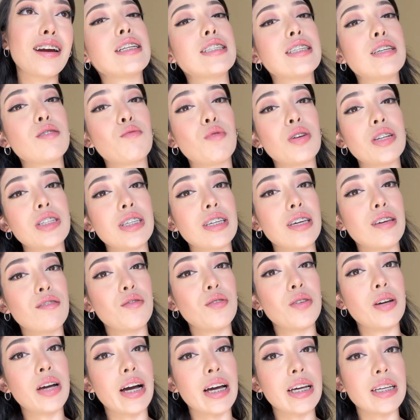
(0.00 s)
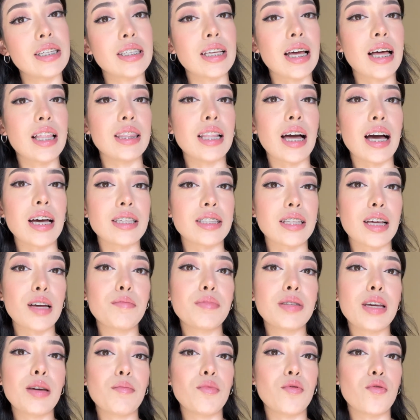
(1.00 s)
I did want to give you guys that last
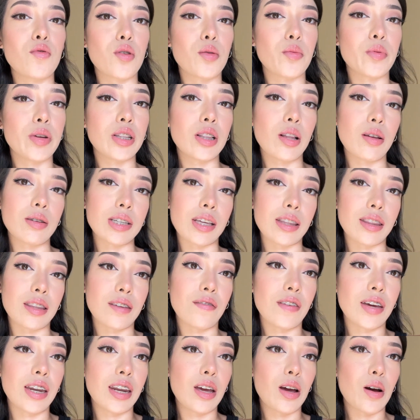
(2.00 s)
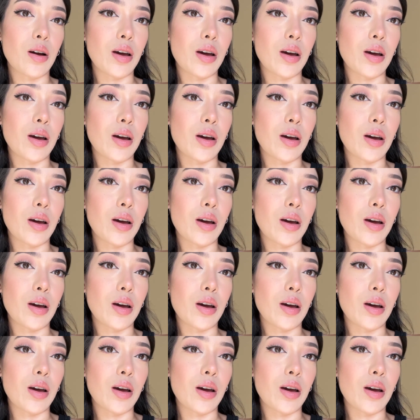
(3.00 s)
update before we close out the video,